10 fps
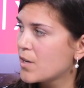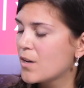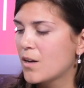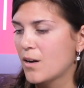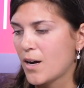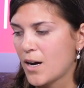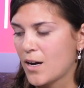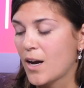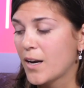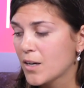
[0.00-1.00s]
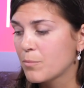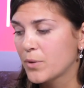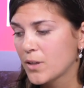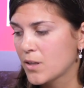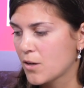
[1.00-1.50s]
Yeah. Uh, and I
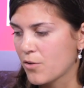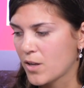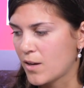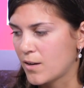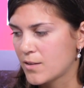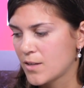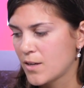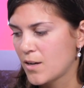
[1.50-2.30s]
completely agree that